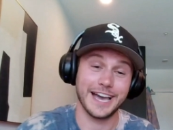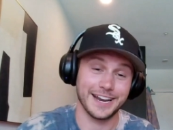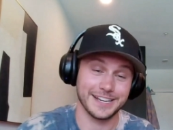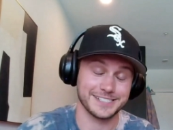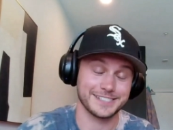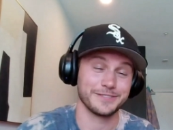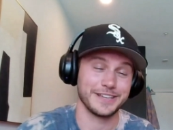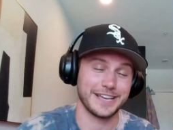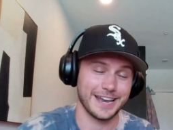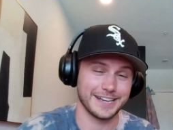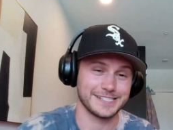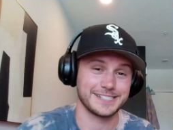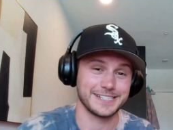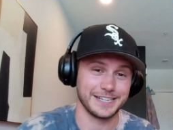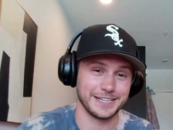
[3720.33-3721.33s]
gotta we
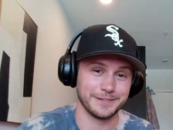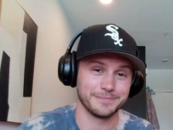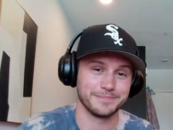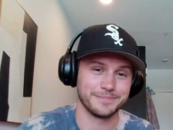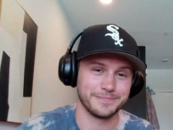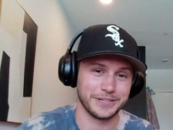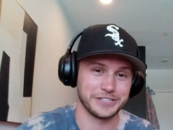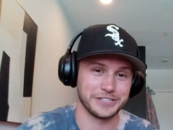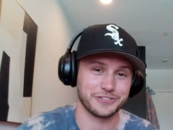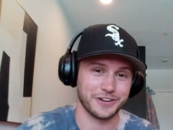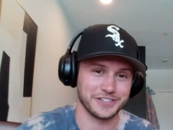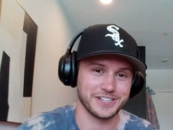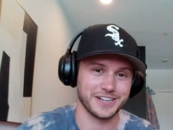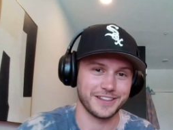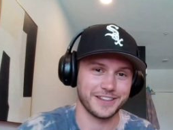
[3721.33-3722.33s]
gotta see. Yeah, I have
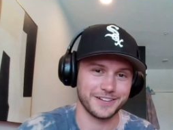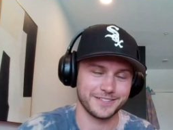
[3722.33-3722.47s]
not